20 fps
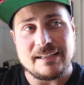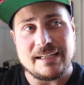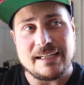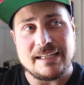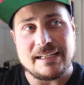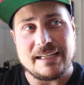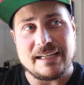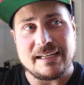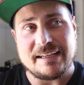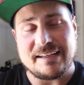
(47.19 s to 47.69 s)

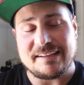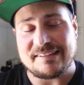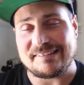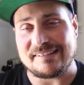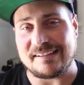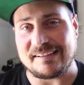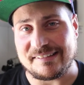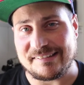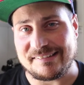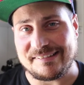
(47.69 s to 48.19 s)
and I
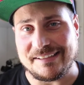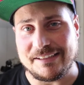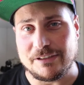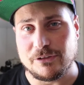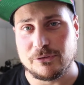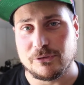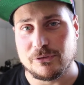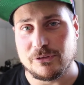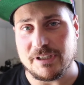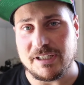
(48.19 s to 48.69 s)
guess I'll see
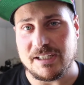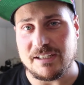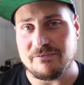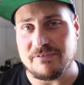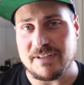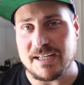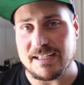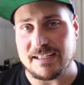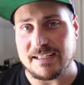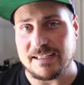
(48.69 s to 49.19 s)
you in
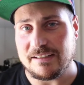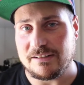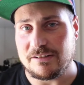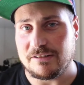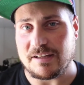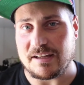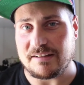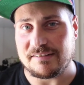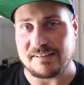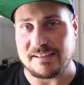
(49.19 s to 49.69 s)
Vienna in
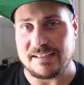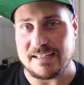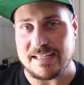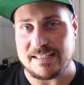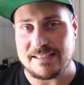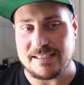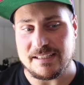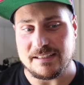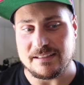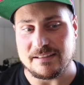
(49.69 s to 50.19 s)

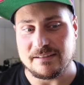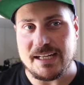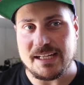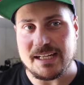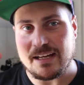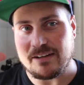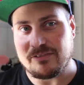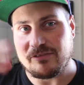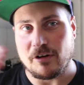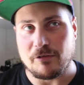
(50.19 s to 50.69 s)
2018.
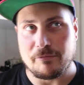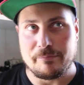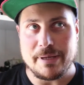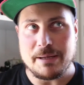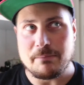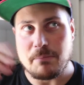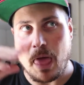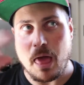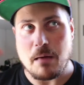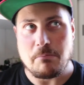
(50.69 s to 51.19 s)
Enough of
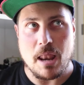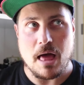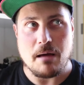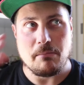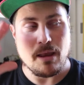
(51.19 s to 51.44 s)
me blah blah